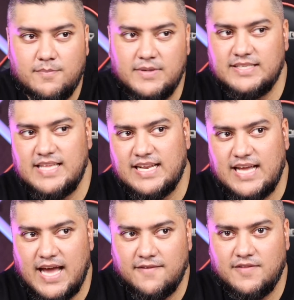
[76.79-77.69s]
because that
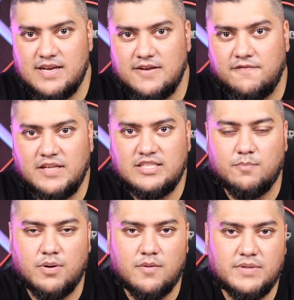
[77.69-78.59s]
kind of then defeats the
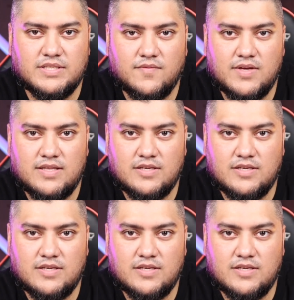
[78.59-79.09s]
purpose of it.